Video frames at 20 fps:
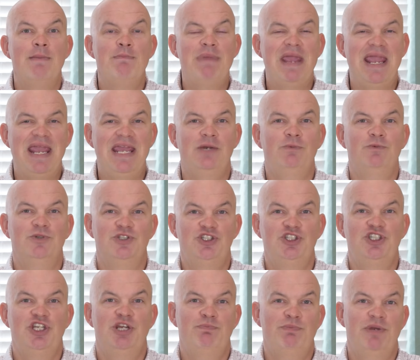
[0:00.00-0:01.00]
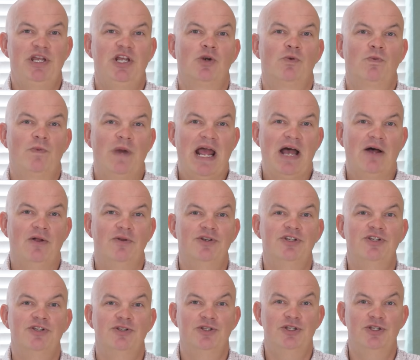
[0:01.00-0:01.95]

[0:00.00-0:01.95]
paint was chipping around